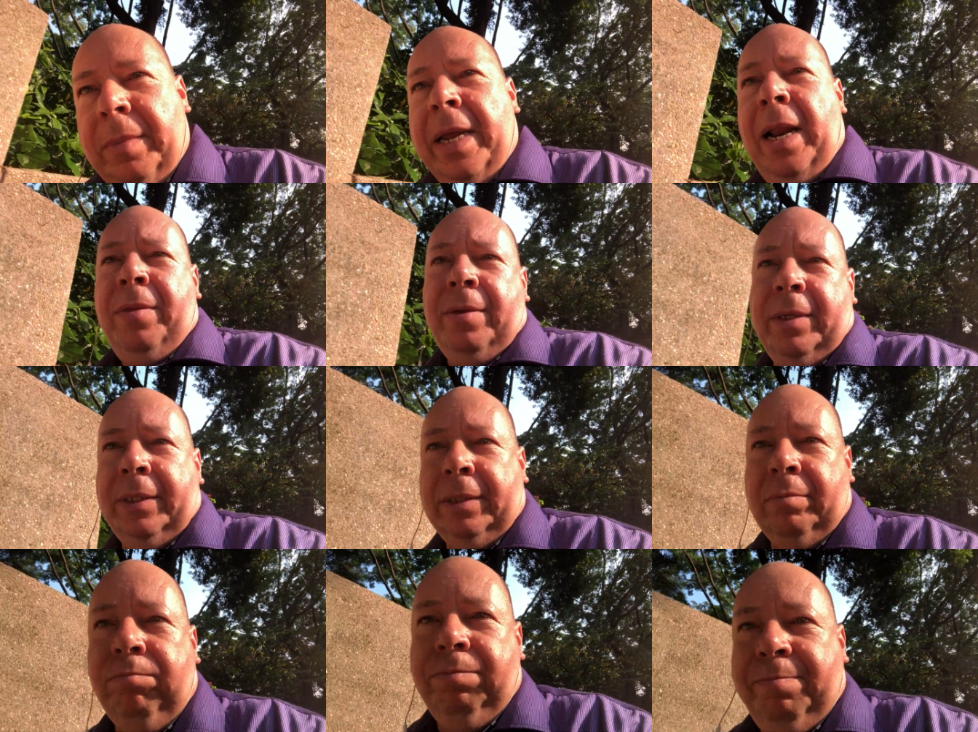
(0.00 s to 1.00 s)
another
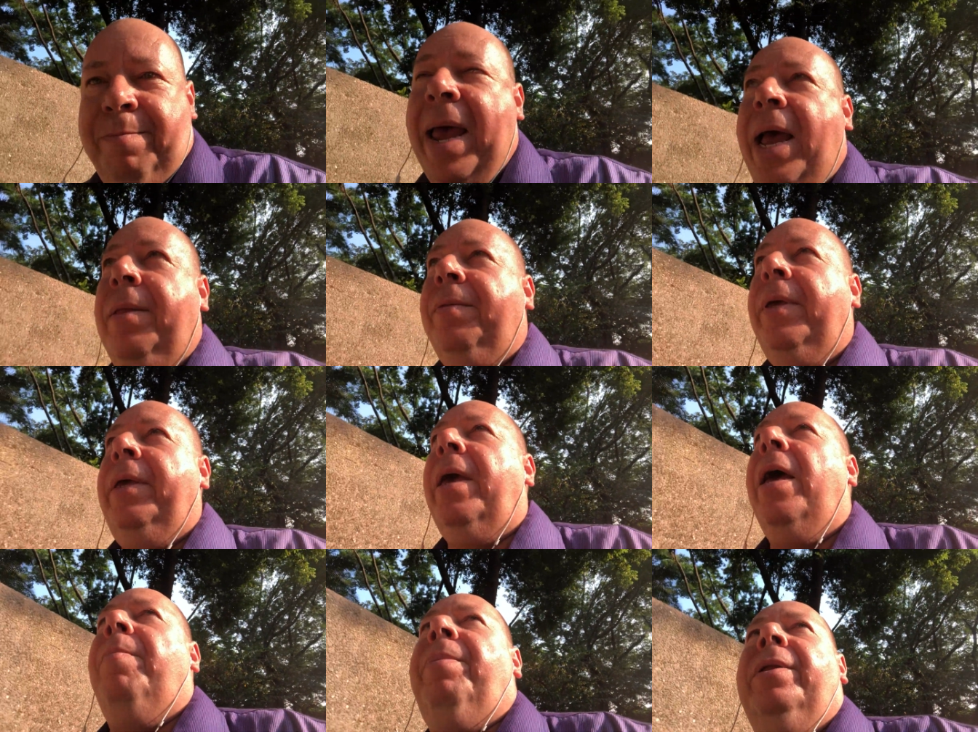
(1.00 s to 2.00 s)
bad thing
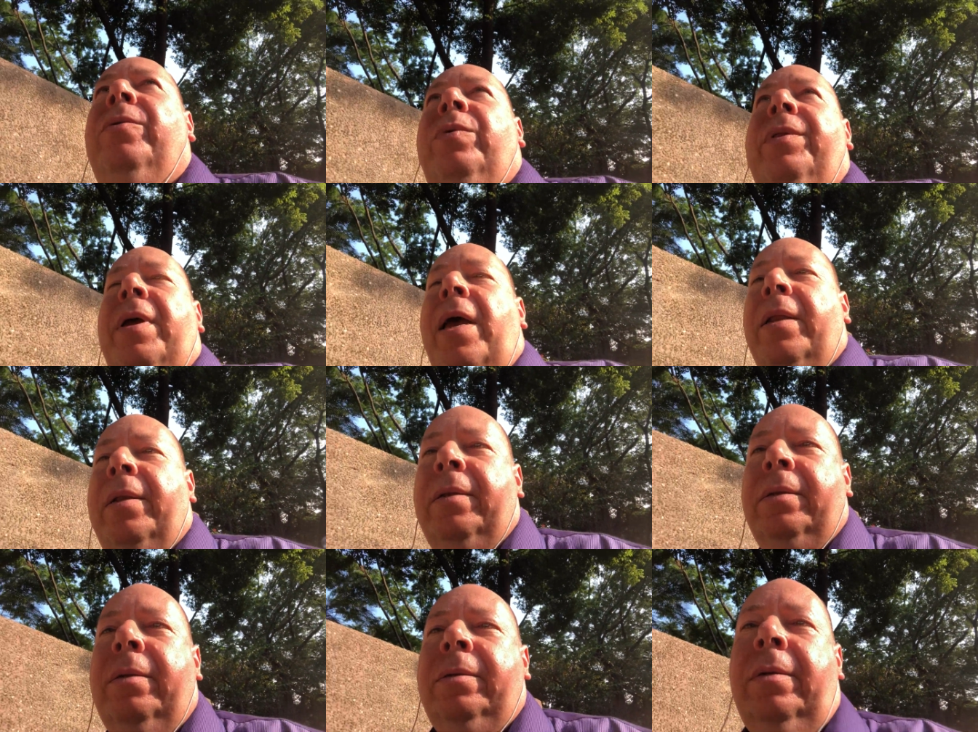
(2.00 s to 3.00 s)
happened when that
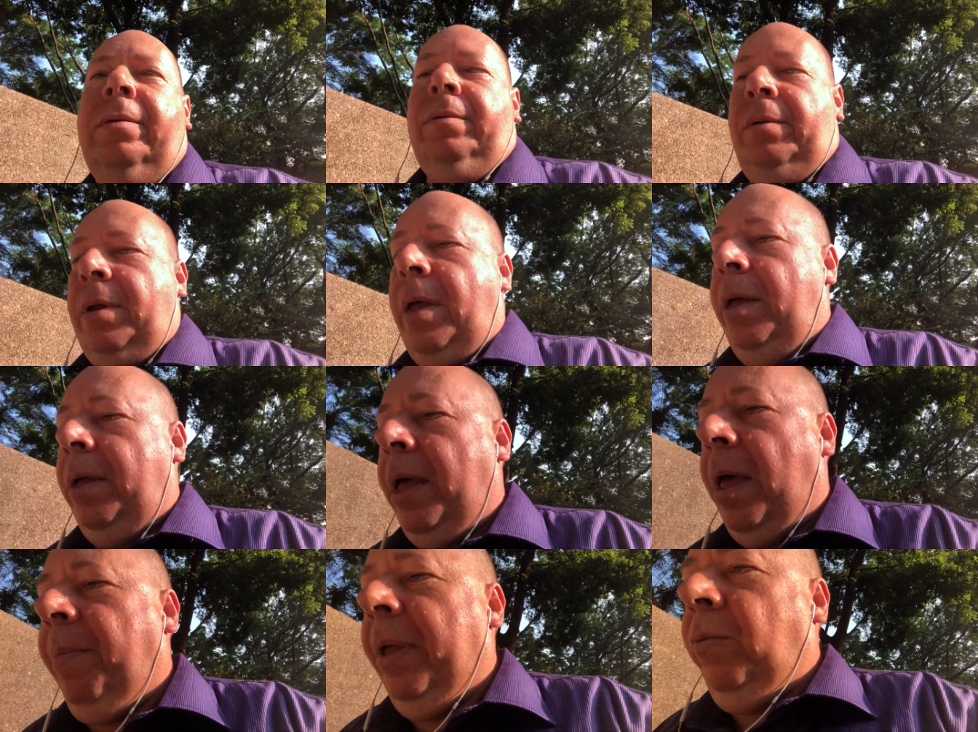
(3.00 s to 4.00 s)

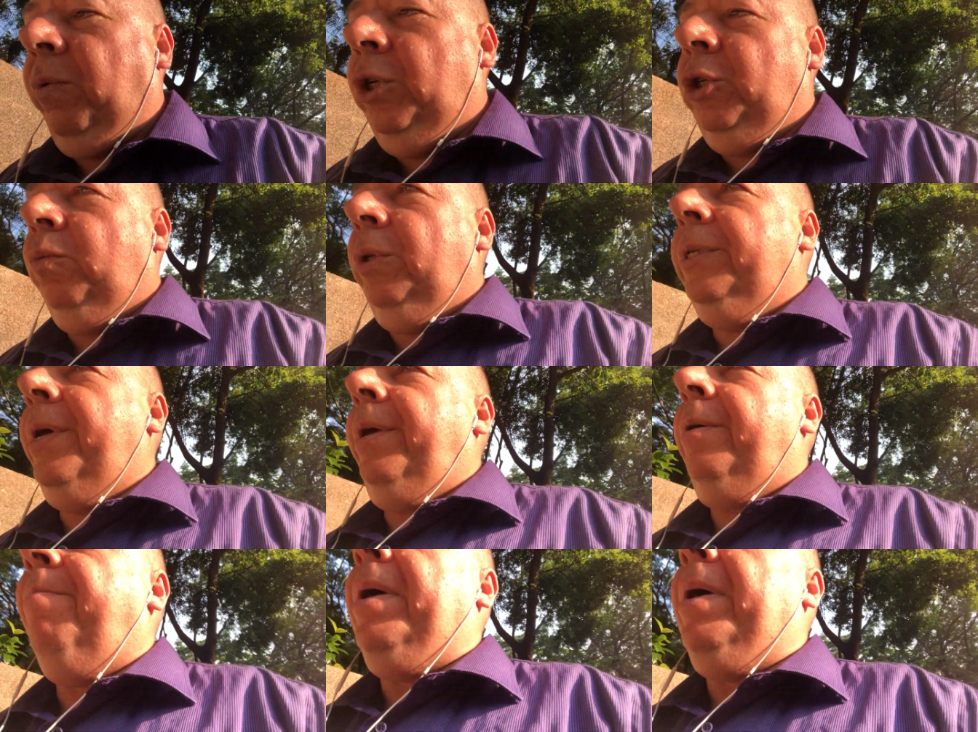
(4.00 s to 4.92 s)
happened, which would take